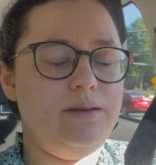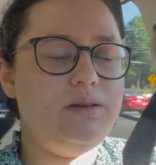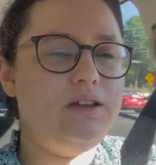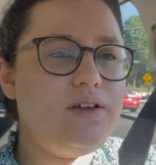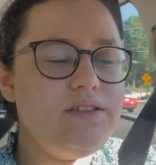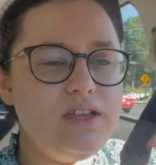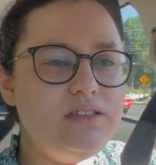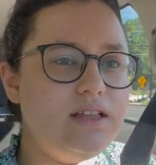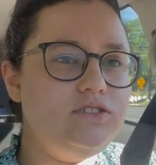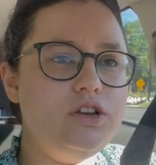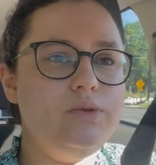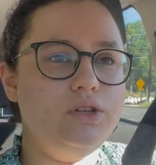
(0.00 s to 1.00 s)
But if I think
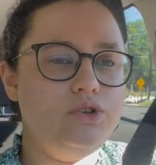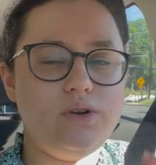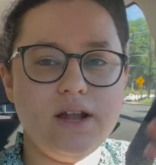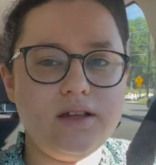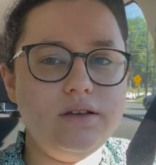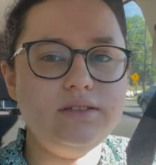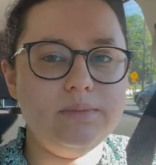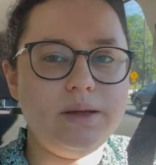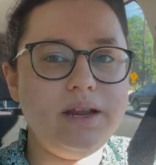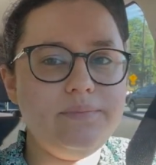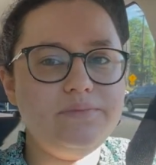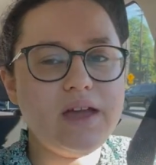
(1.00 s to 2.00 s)
that's genuinely true and I tell
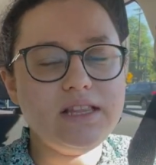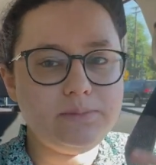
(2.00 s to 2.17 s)
somebody, that's